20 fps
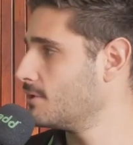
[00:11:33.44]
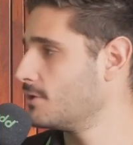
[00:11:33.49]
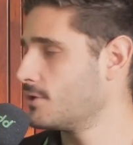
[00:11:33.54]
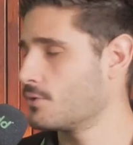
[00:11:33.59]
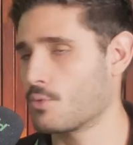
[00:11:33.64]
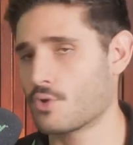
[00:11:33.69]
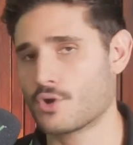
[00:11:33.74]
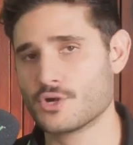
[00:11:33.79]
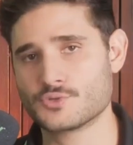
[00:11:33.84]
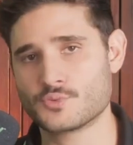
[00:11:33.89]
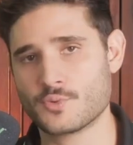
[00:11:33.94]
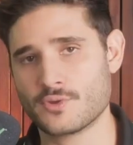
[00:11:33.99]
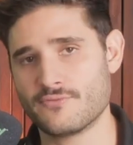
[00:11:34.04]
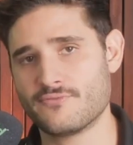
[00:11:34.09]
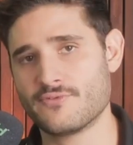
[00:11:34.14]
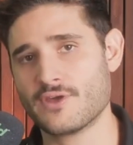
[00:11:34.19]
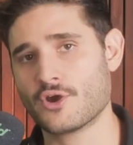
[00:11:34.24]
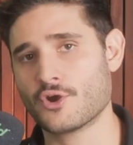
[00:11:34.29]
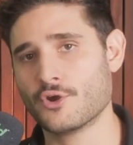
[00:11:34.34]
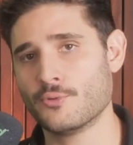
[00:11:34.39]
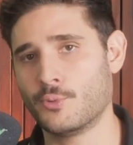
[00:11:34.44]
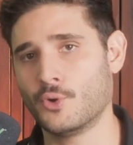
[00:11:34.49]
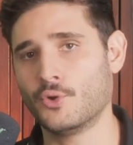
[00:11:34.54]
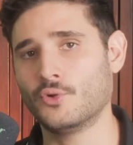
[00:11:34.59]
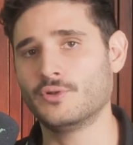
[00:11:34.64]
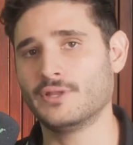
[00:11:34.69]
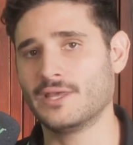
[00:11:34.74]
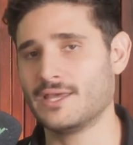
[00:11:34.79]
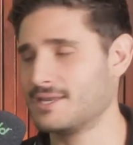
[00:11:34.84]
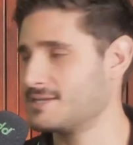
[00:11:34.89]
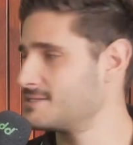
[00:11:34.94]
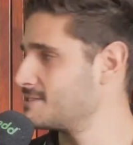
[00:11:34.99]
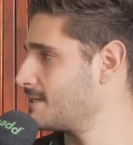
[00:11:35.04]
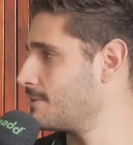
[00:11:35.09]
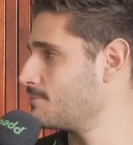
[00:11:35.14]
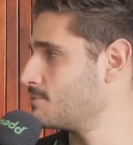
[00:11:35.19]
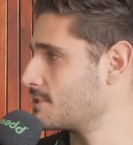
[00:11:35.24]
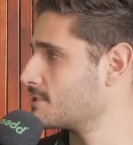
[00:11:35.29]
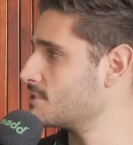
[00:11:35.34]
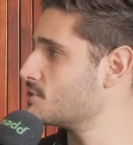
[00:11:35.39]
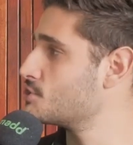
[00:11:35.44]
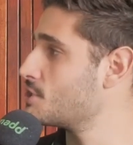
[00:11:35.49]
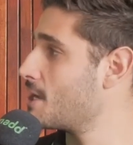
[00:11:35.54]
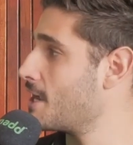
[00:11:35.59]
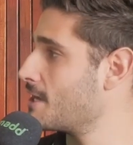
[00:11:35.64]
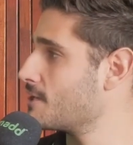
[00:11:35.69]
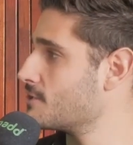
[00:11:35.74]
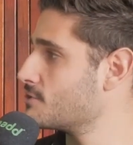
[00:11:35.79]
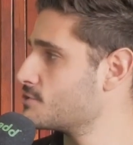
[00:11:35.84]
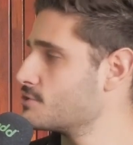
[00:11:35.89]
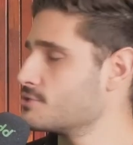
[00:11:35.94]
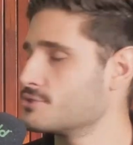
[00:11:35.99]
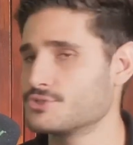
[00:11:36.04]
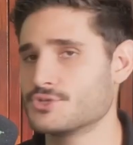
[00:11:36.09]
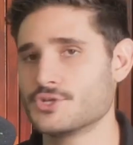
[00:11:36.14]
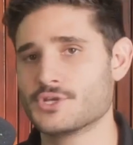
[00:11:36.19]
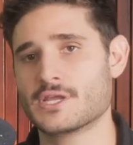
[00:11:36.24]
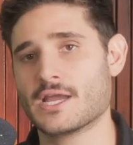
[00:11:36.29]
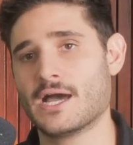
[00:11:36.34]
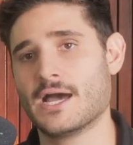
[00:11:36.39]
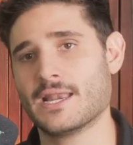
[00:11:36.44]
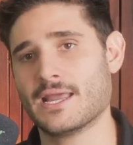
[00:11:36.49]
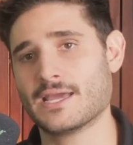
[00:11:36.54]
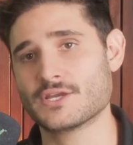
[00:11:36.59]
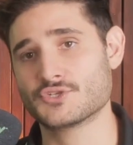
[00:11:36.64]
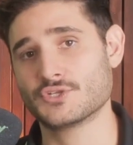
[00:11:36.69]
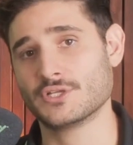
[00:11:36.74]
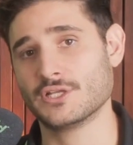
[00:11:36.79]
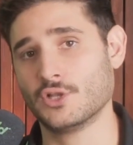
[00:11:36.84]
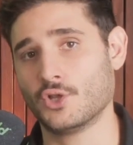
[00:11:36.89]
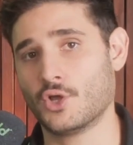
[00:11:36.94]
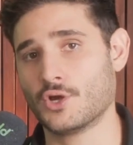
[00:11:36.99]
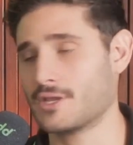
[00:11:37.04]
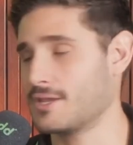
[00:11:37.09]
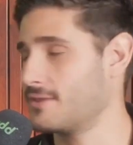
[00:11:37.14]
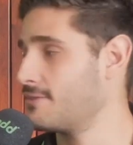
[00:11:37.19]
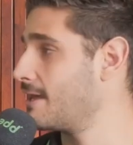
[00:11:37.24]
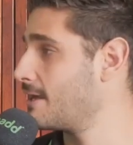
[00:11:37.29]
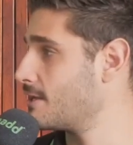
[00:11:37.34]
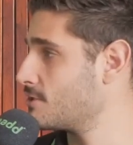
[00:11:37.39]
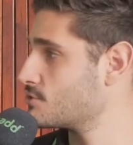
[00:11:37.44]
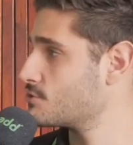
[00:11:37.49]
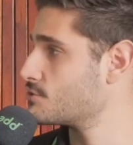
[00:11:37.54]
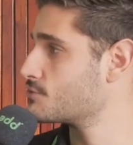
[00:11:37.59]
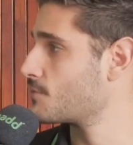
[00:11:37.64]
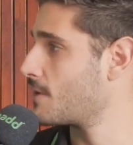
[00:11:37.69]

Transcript: Whereas with variable, it is subject to change. So you can't actually lock in that interest